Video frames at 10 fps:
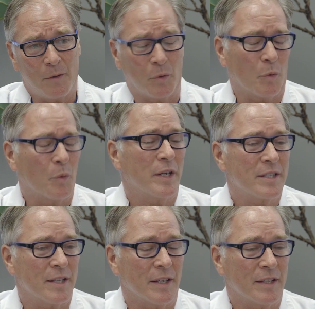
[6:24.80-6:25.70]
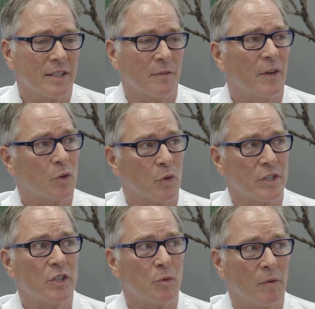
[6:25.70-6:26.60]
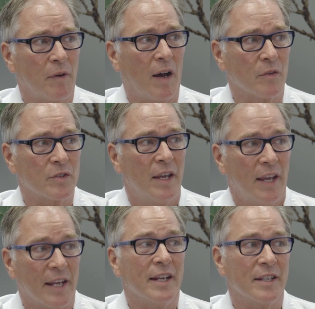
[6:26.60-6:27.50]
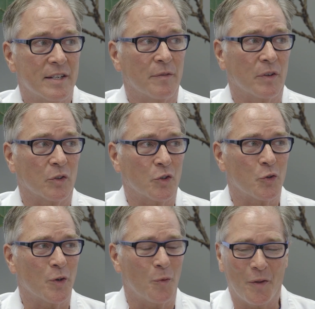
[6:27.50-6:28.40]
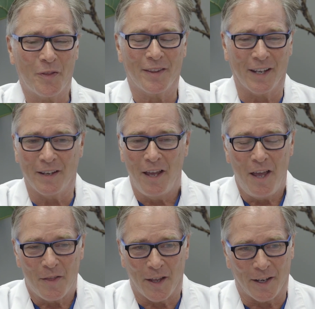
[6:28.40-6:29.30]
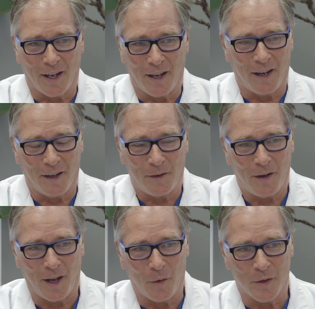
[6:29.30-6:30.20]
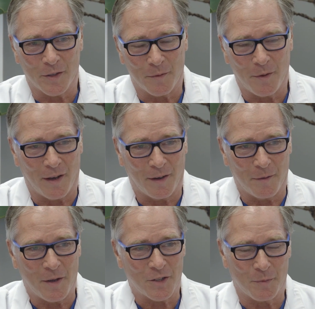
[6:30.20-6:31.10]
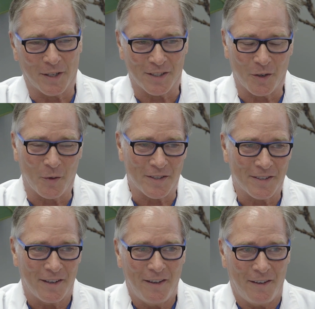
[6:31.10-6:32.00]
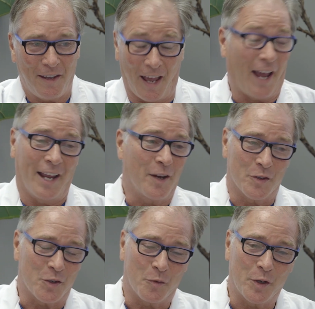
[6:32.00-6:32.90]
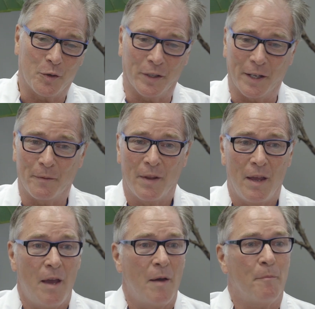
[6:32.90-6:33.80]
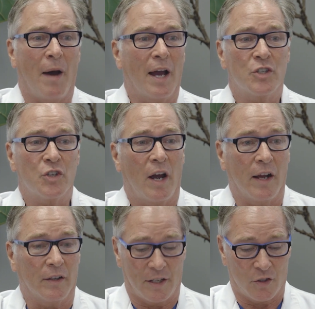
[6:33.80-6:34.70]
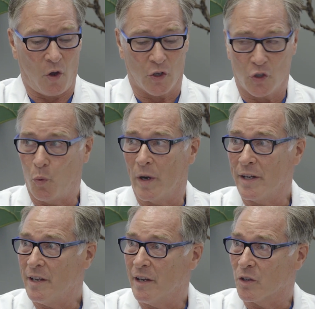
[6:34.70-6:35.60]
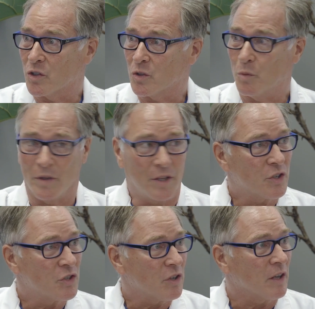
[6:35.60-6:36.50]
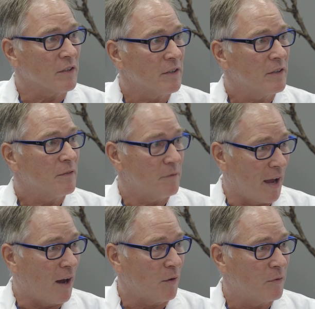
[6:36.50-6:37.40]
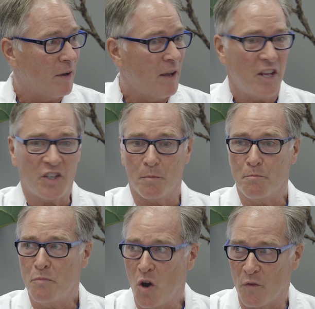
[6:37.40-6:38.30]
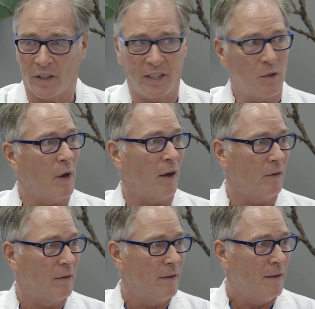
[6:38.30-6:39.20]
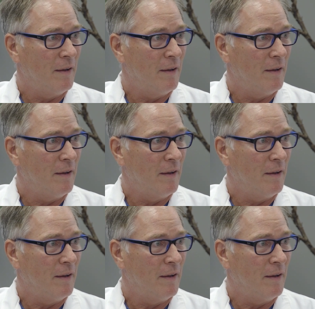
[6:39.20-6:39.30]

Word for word: once the slit ventricle syndrome evolves, it is difficult to treat. One thing that, that I, uh, I always uh, mention because it always, I hear it so frequently, my child has gone 20 years with this shunt valve, done perfectly well.